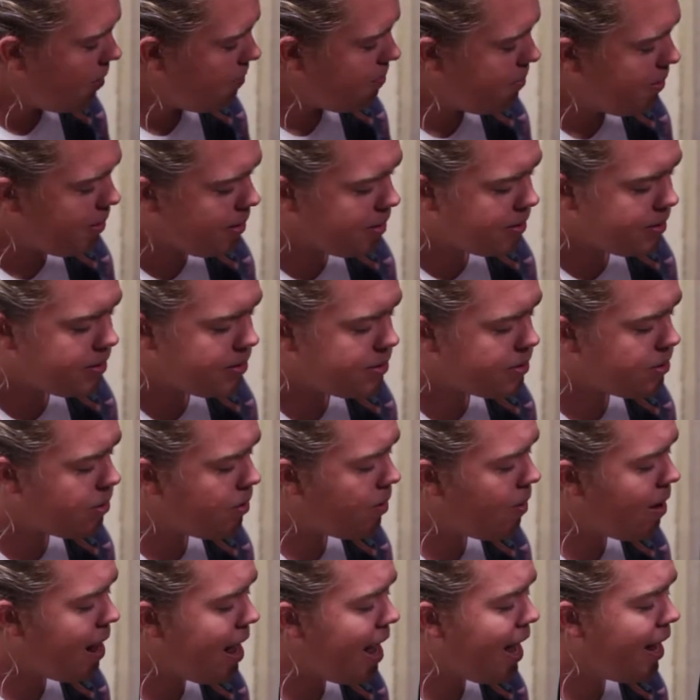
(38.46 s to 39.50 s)
Because
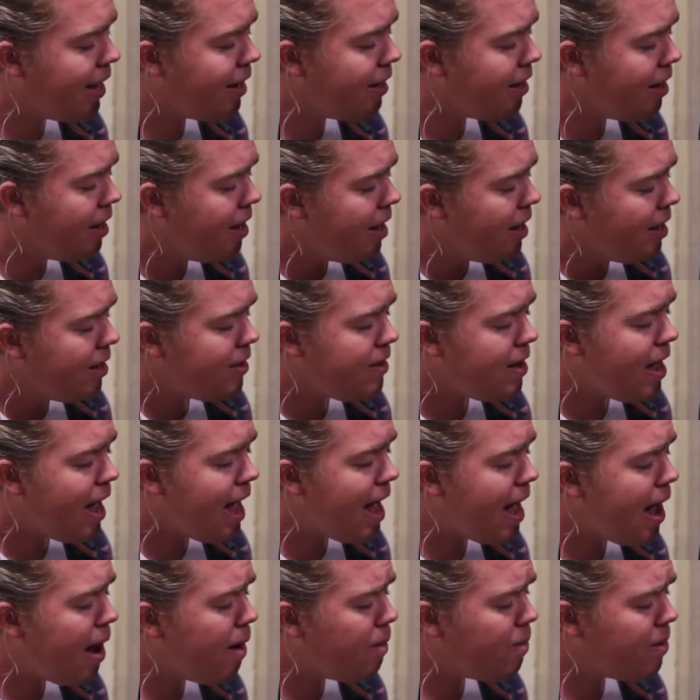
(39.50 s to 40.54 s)
right
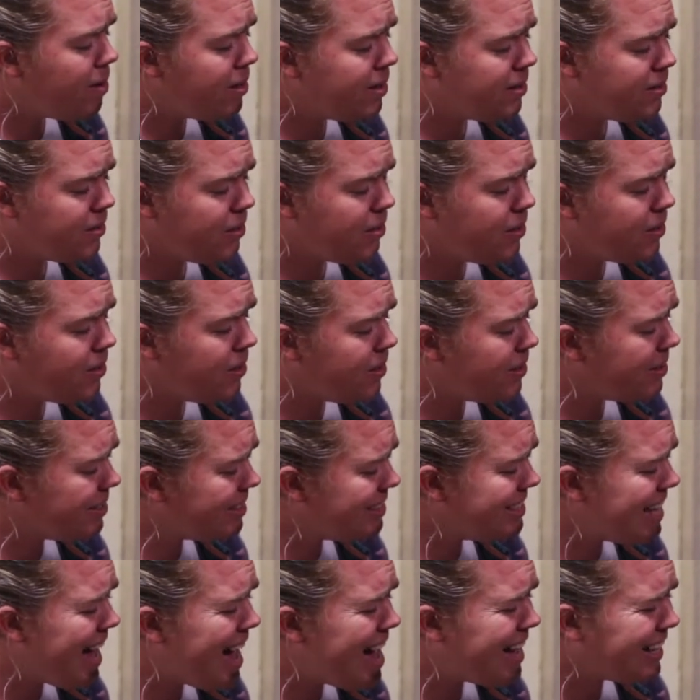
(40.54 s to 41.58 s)
now on
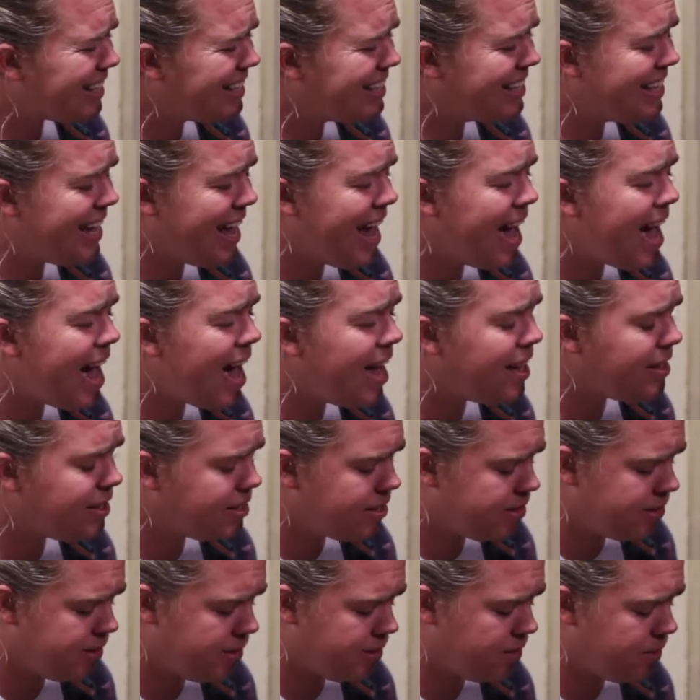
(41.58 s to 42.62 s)
earth I can't
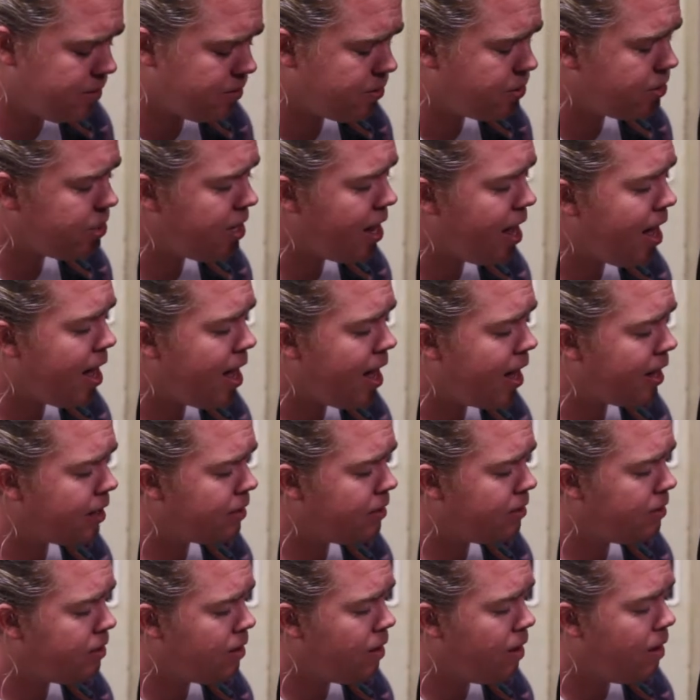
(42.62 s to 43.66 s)
do jack,
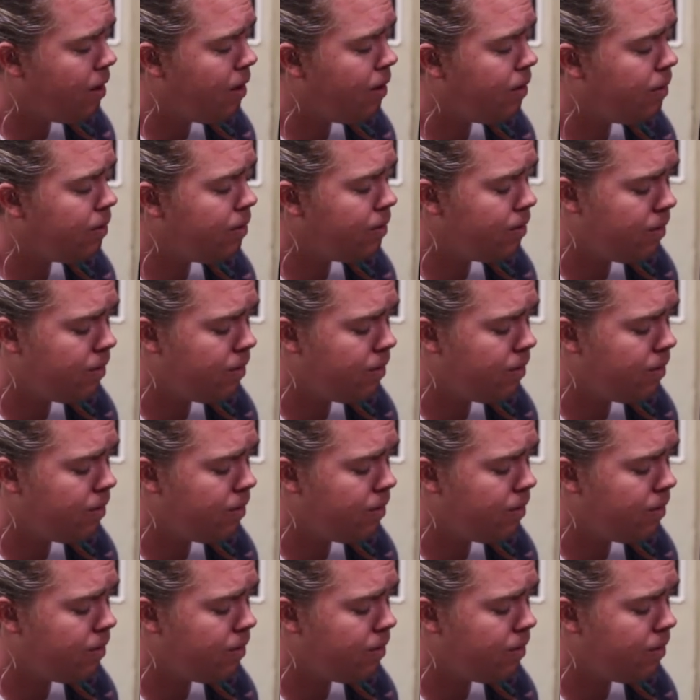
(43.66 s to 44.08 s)
no.